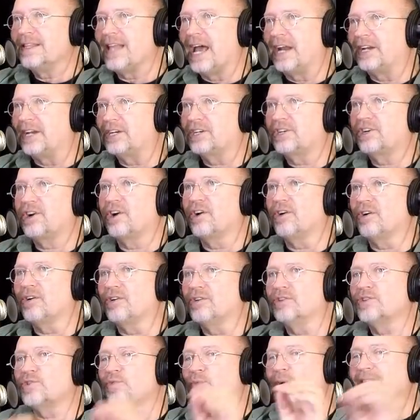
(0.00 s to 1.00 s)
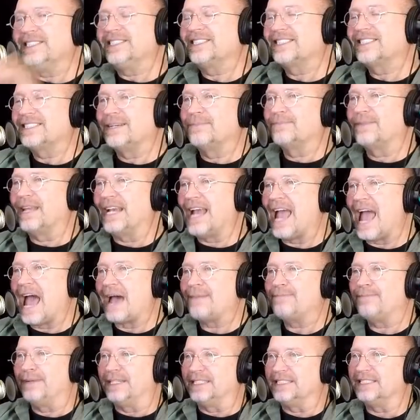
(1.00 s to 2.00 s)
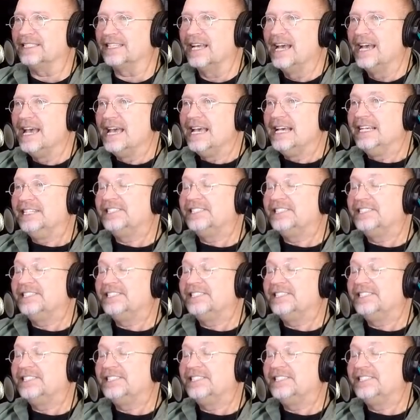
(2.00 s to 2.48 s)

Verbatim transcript: that occurs when something happens.